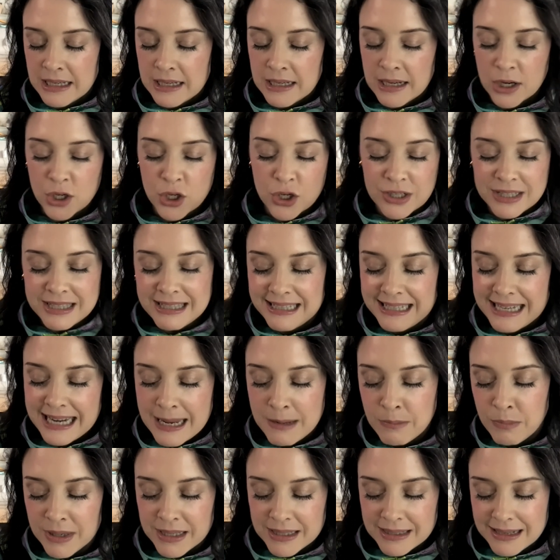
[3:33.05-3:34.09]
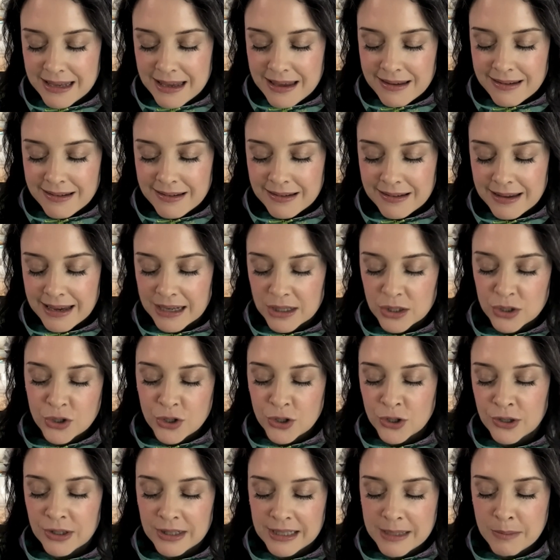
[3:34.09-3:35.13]
I'm going to stay busy
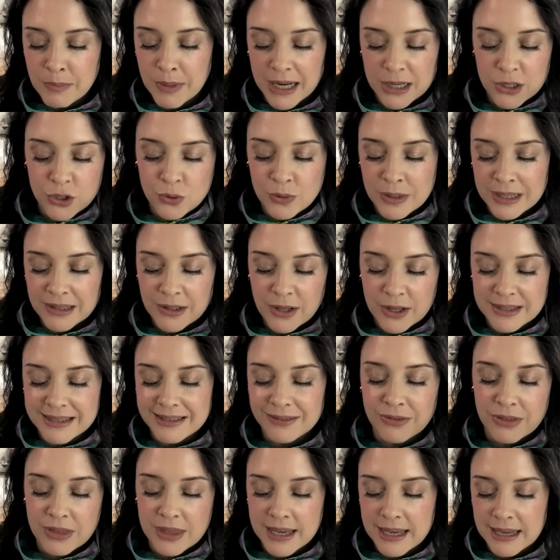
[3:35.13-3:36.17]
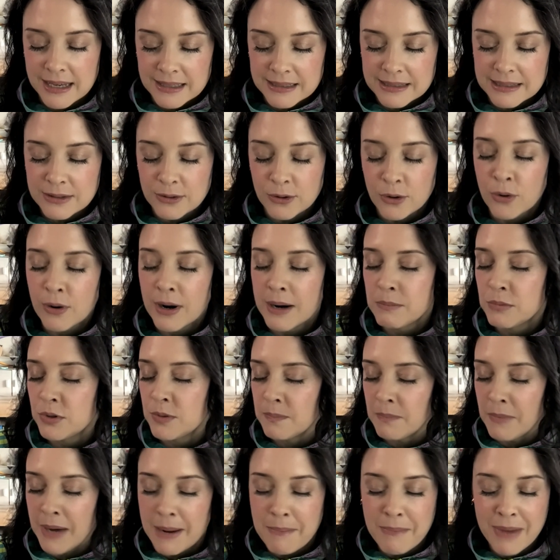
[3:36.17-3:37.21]
externally by doing lots of things, or
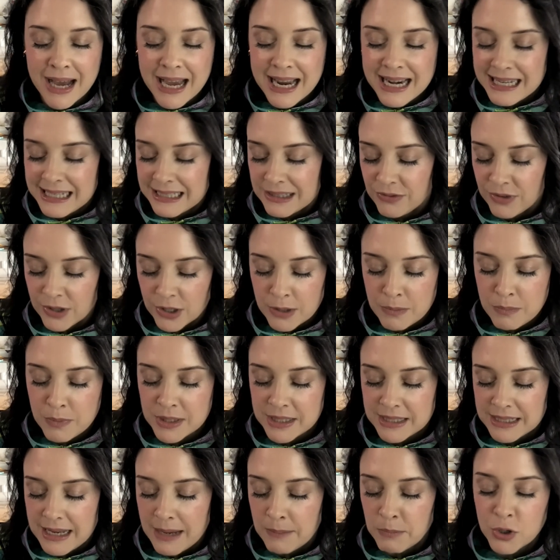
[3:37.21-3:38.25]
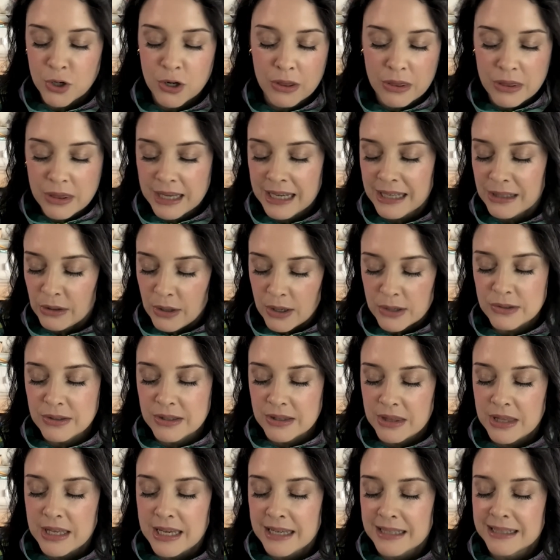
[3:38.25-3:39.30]
my mind is very busy, I'm going to think lots of
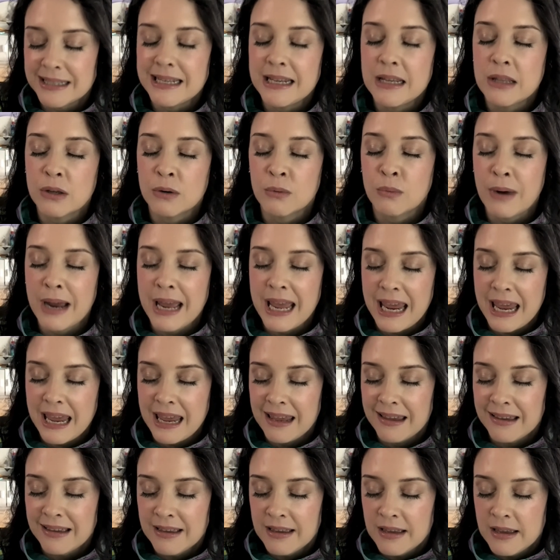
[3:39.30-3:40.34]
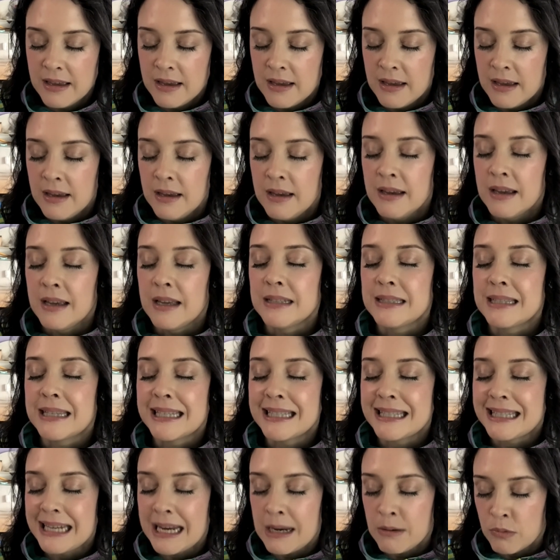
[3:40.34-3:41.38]
things. Either way, it's the
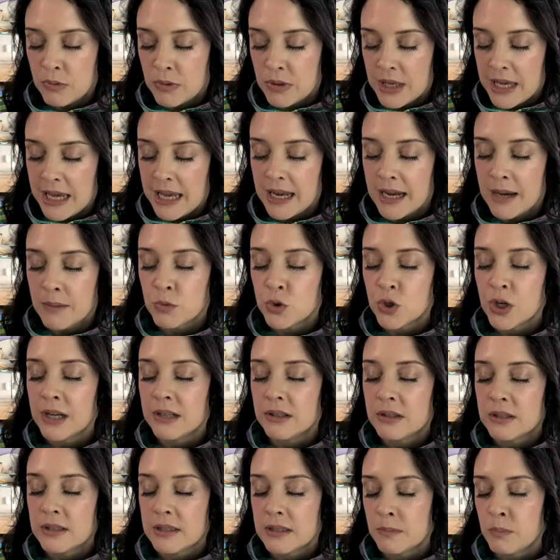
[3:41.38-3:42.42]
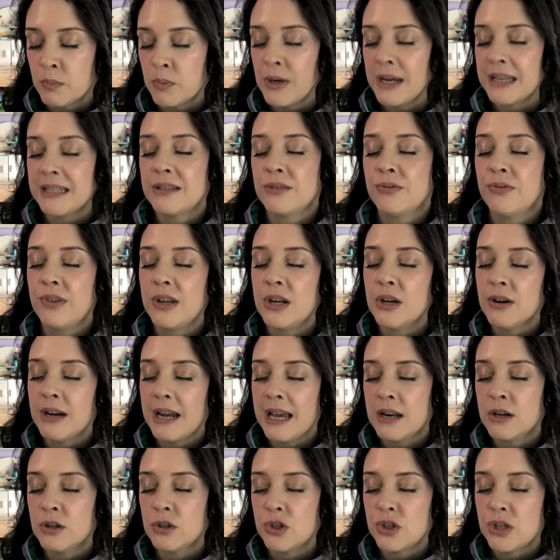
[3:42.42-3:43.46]
same thing. I'm trying to suppress fear
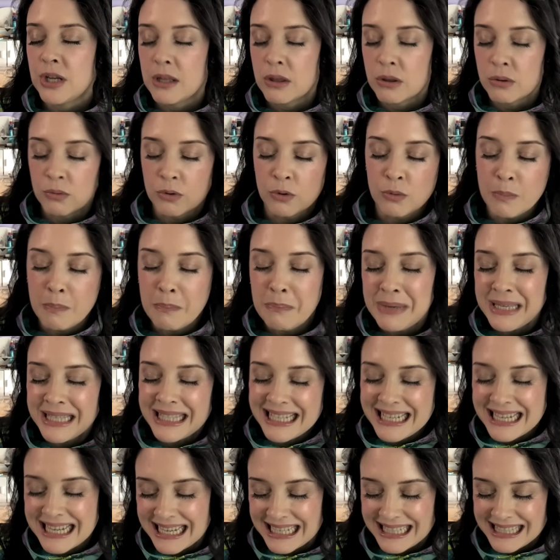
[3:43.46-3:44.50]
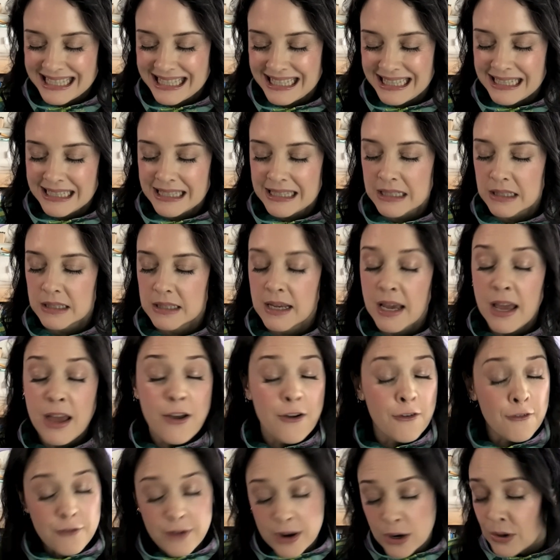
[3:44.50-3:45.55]
energy through busyness. And this is
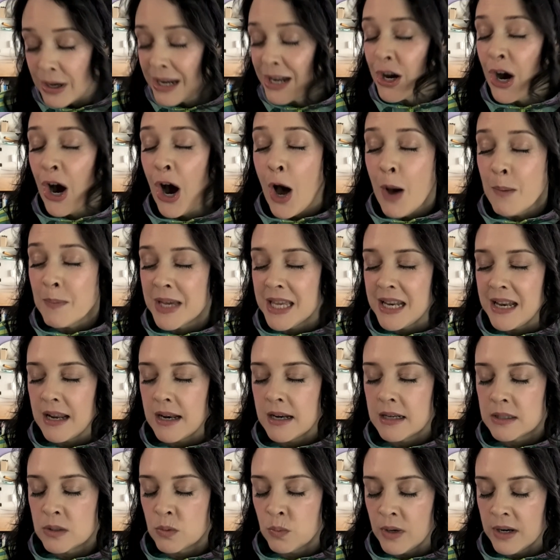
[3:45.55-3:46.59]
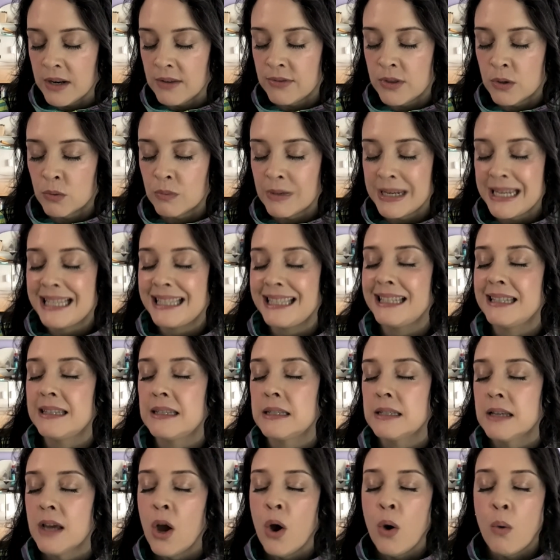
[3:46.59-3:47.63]
very common. And it's one of the
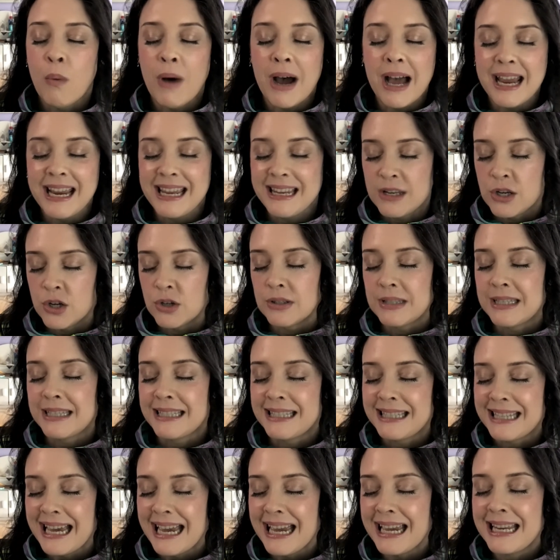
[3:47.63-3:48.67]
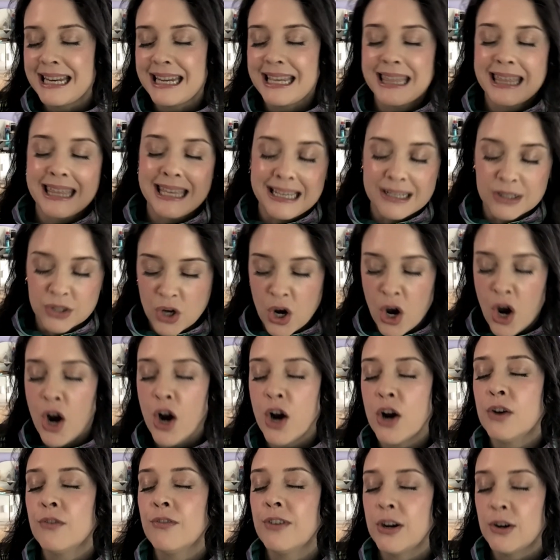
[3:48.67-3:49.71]
reasons why in your society things
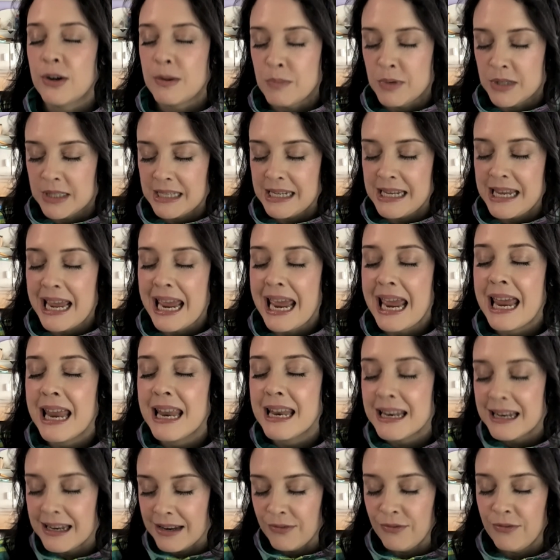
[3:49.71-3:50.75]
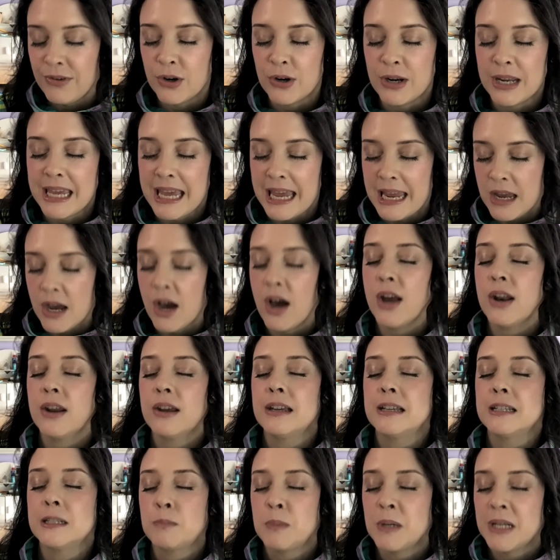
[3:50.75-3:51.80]
are very busy and very chaotic,
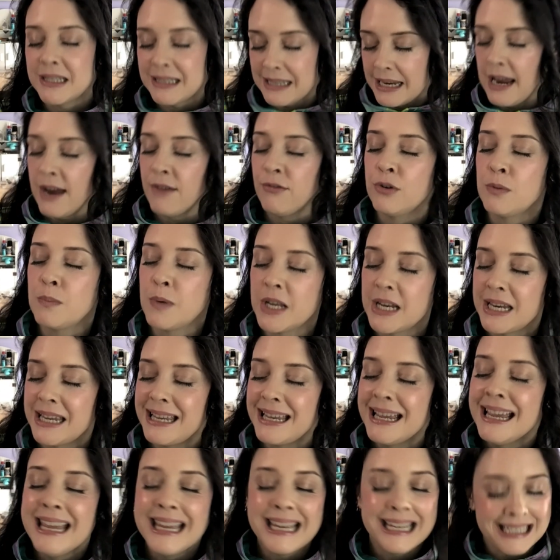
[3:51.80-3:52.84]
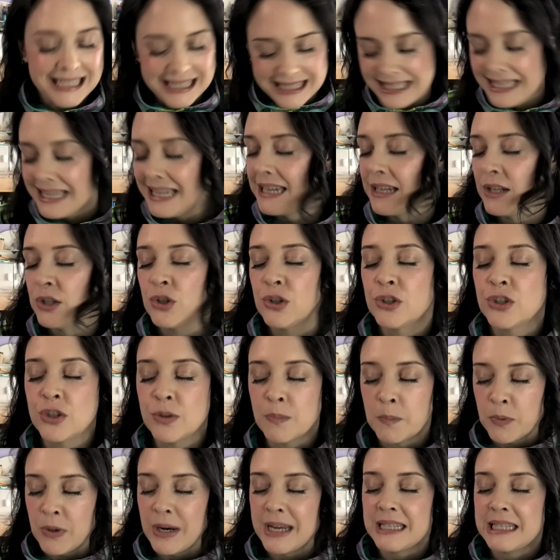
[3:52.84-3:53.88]
is because everybody is seeking to
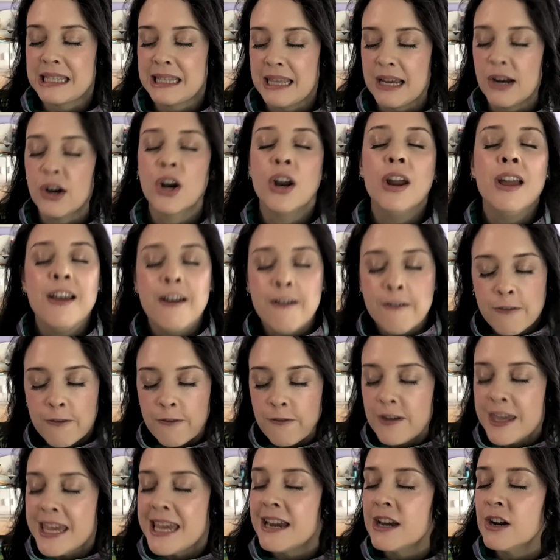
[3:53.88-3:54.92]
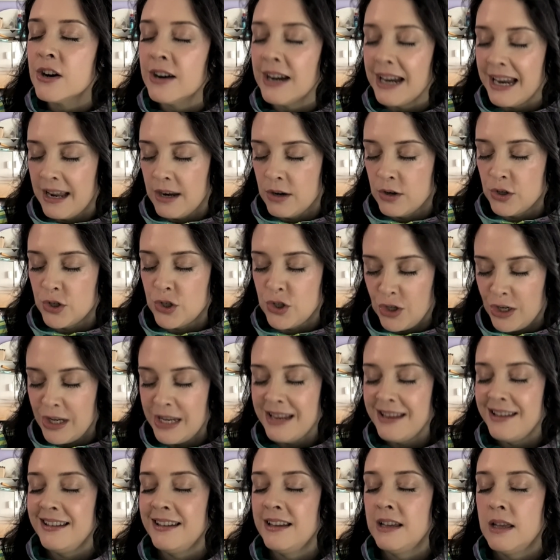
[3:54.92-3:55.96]
suppress their fear energy
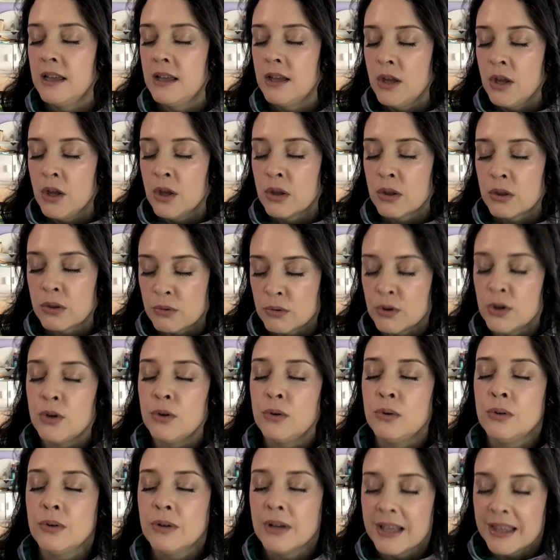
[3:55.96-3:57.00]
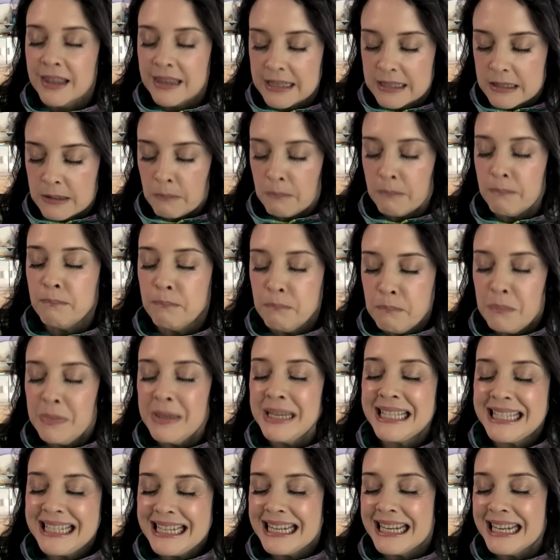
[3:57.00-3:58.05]
through this
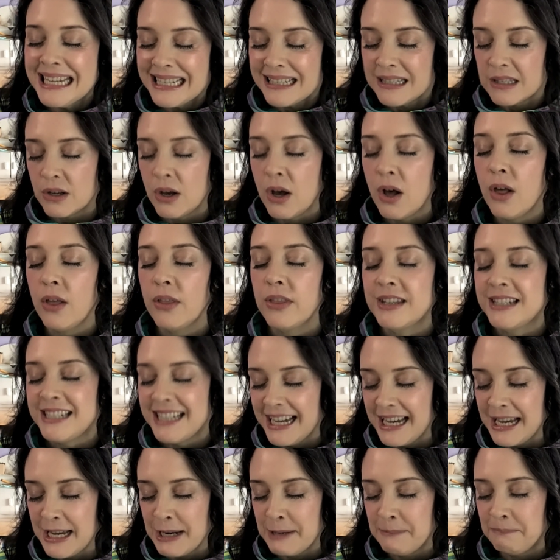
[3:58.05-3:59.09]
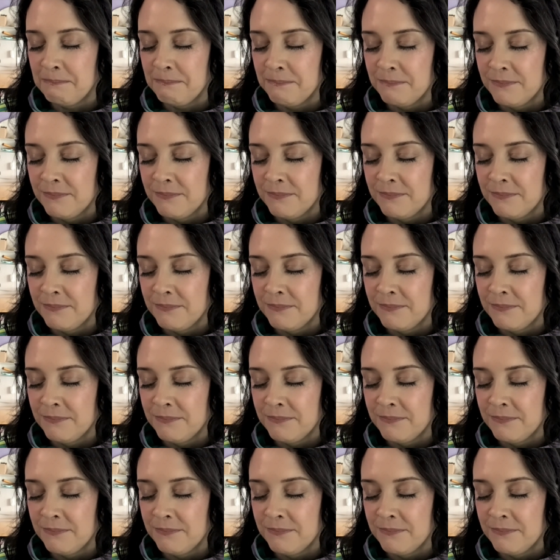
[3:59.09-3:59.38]
busyness all the time.